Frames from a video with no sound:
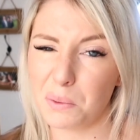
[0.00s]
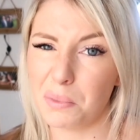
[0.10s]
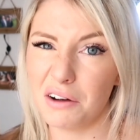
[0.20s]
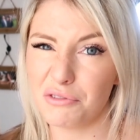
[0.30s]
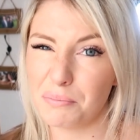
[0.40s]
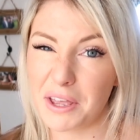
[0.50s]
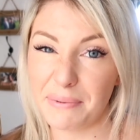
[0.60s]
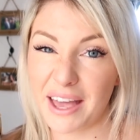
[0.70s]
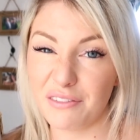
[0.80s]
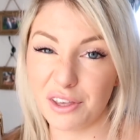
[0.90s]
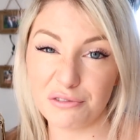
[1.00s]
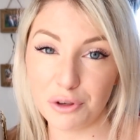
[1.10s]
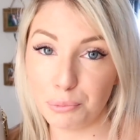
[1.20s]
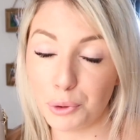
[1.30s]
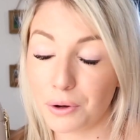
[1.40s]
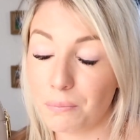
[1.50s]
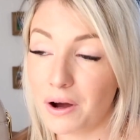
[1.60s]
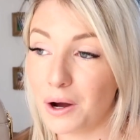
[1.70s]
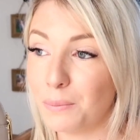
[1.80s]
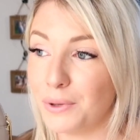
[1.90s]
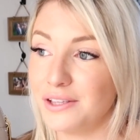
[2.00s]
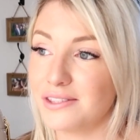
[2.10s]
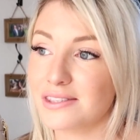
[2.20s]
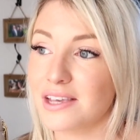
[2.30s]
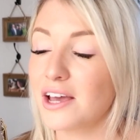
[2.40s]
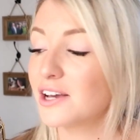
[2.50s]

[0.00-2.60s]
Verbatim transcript: apart from maybe having a few more compartments.